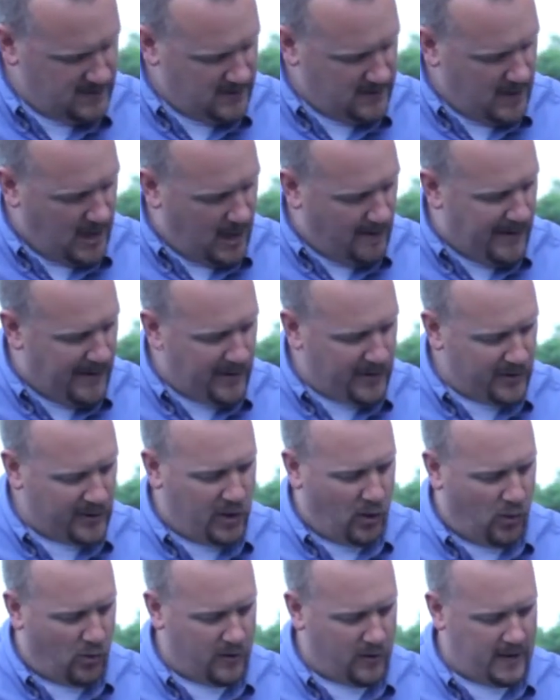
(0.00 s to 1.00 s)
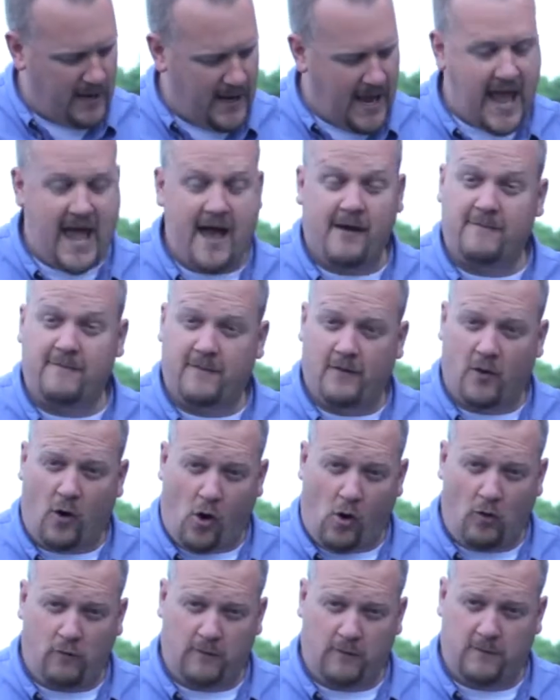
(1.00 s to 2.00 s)
about 1.5 quarts
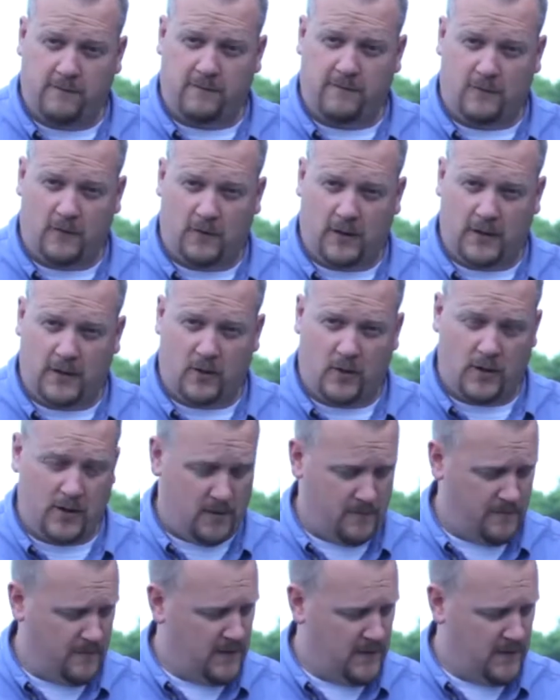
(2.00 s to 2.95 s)
over full on oil.